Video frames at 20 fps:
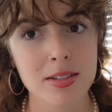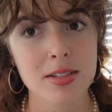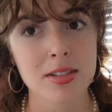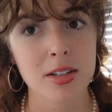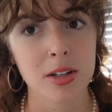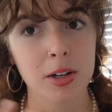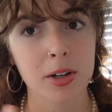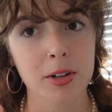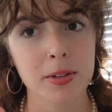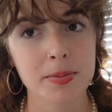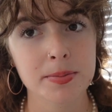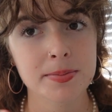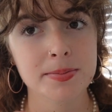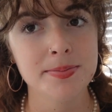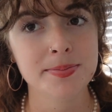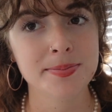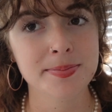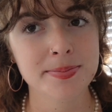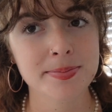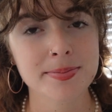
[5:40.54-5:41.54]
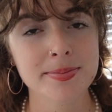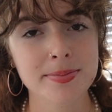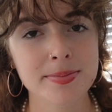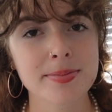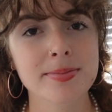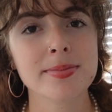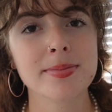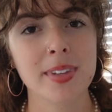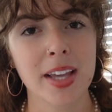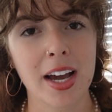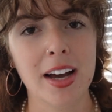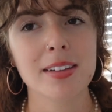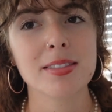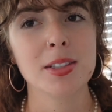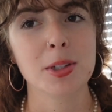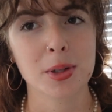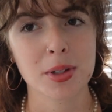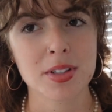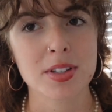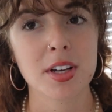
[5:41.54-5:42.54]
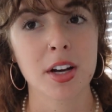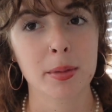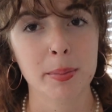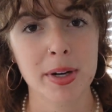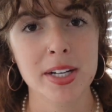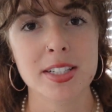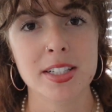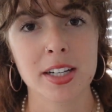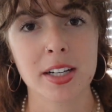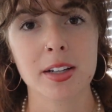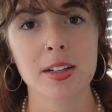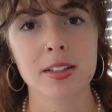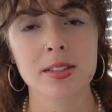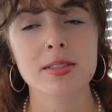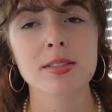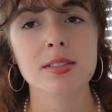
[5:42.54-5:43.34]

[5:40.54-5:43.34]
So, yeah, you can suck my dick